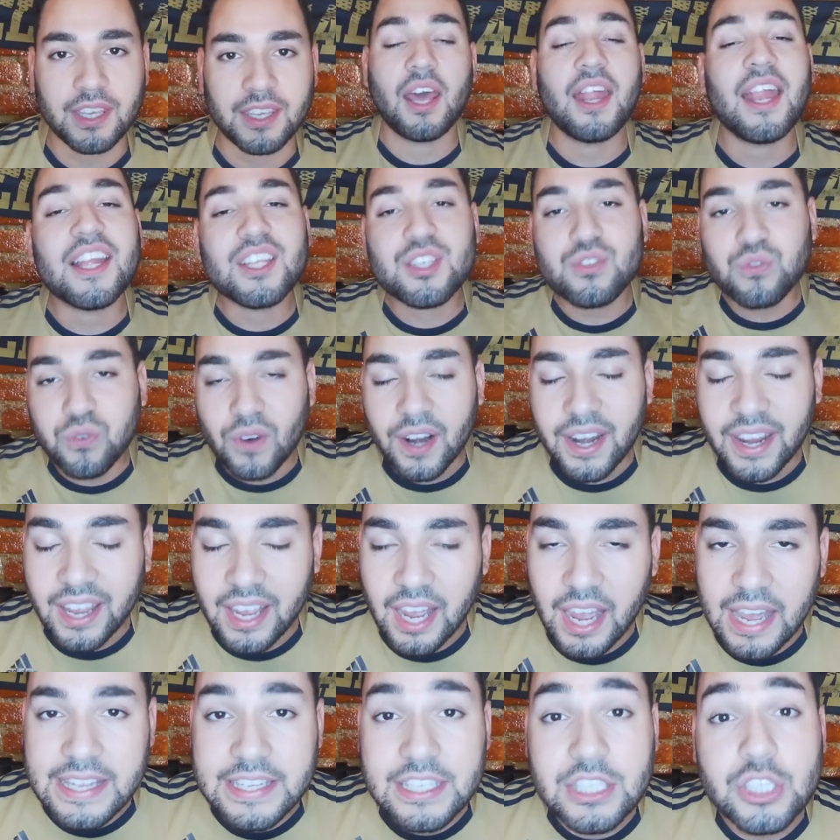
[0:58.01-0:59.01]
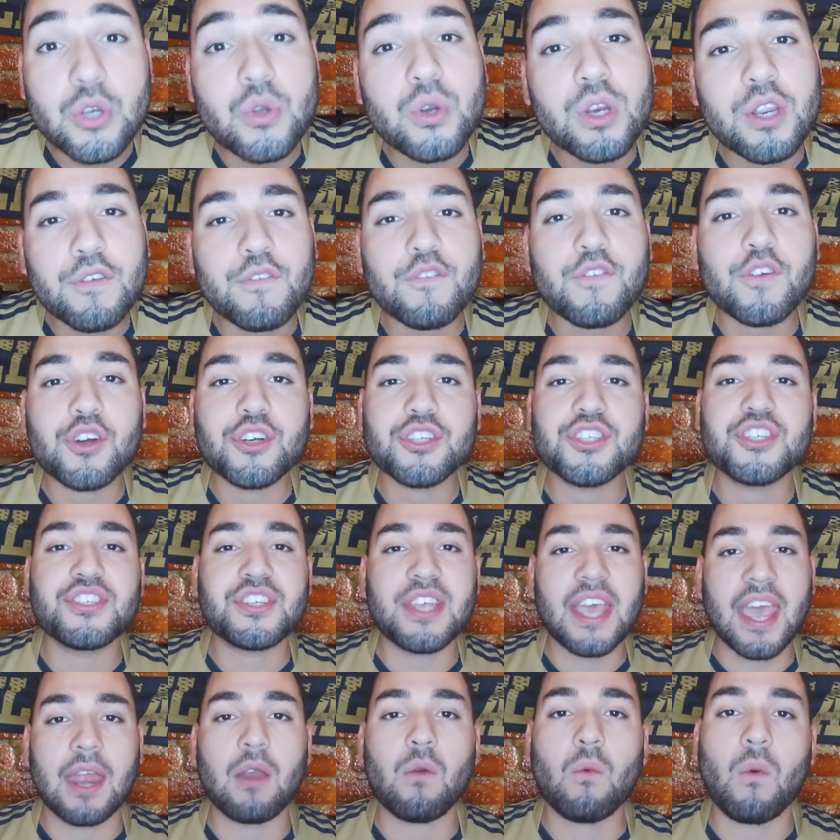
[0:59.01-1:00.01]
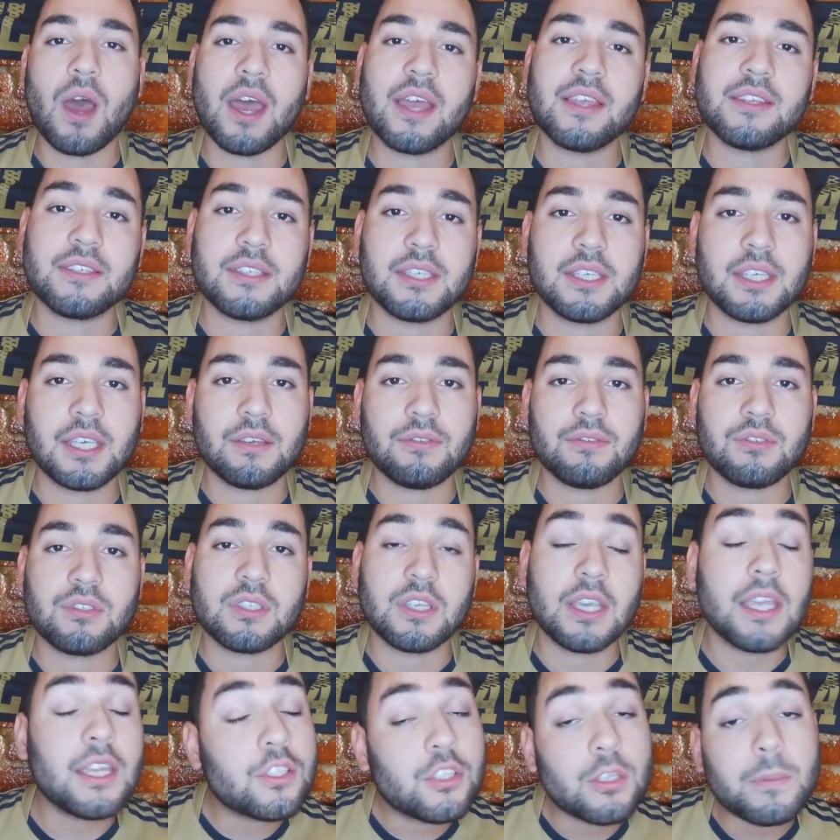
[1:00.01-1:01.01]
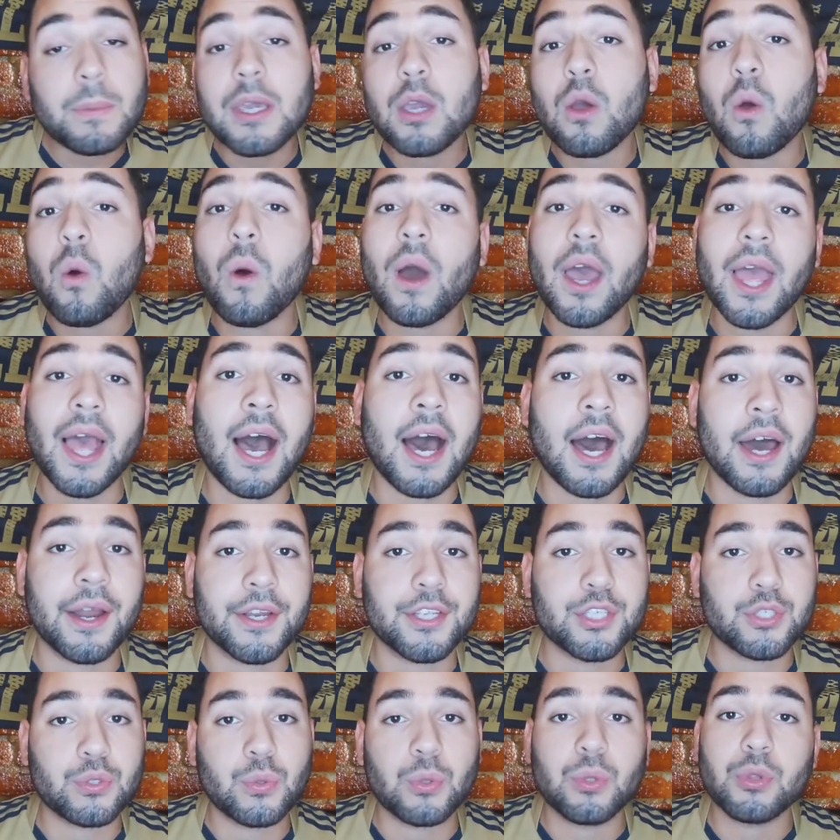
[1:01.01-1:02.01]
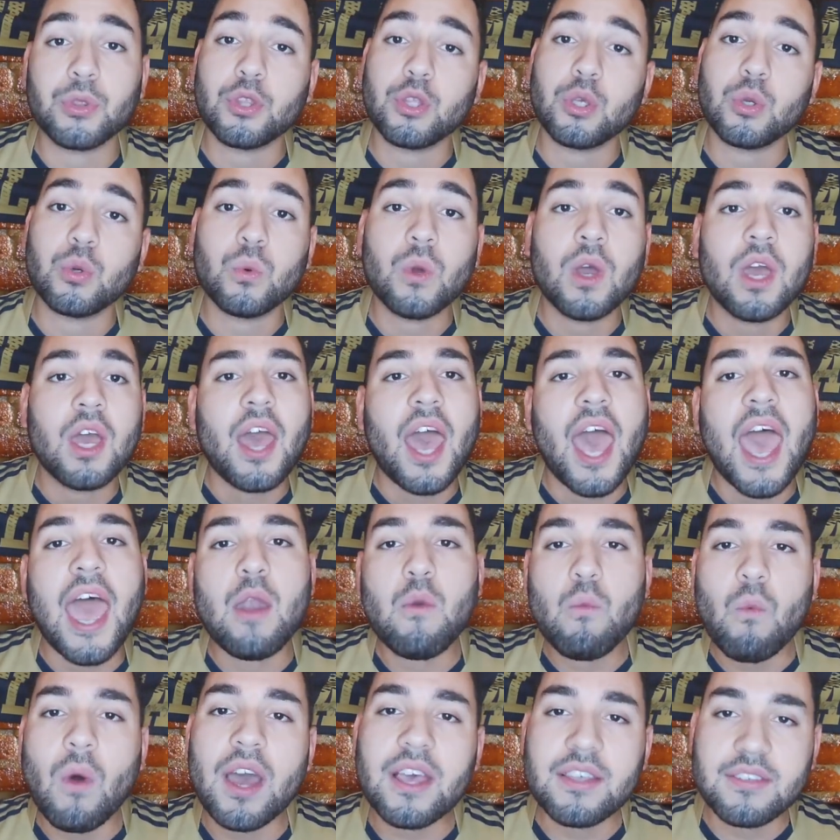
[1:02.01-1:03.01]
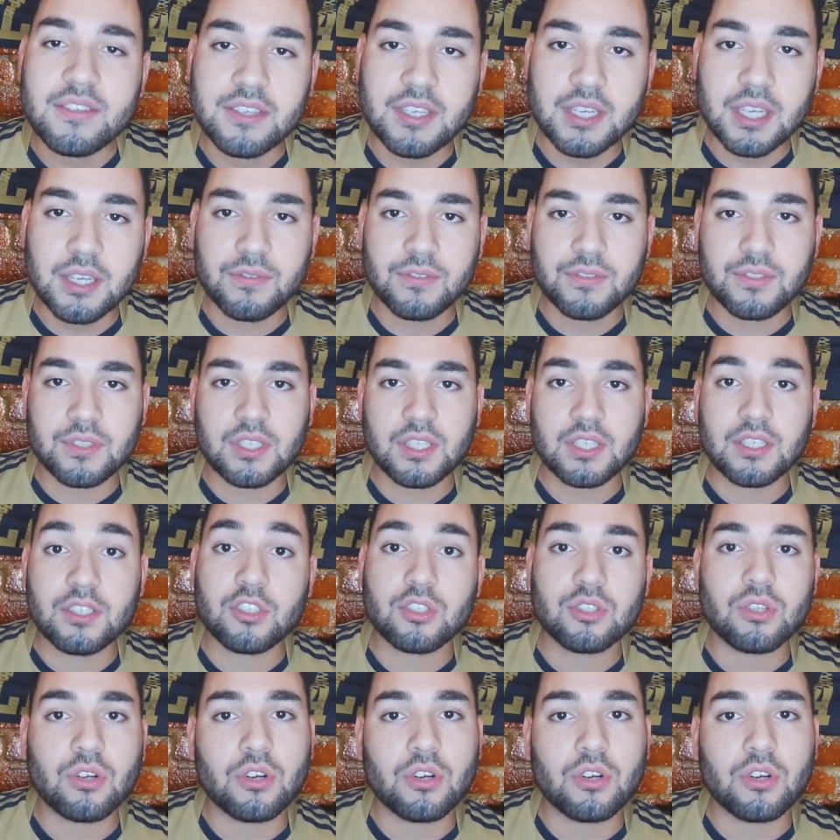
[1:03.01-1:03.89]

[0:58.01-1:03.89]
And that's right, guys, Union versus NYCFC. And to be quite honest with you, NYCFC is